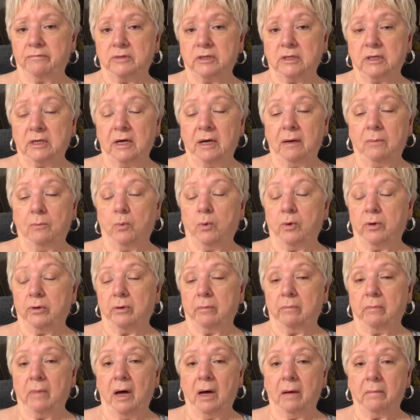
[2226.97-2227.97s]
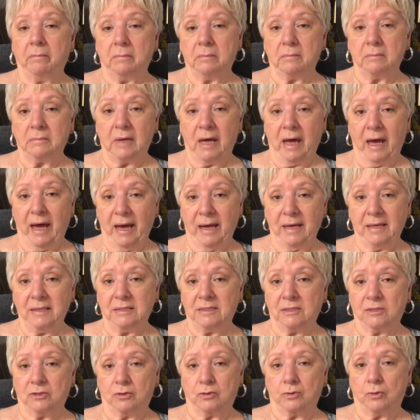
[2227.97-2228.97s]
to come whether Mom
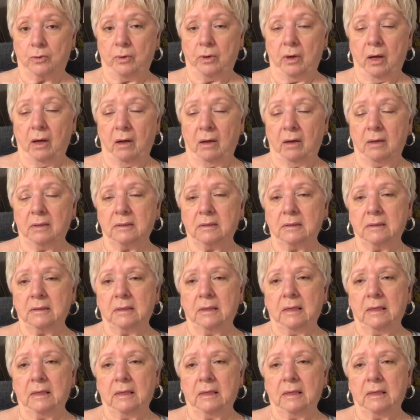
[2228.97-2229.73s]
asks or not.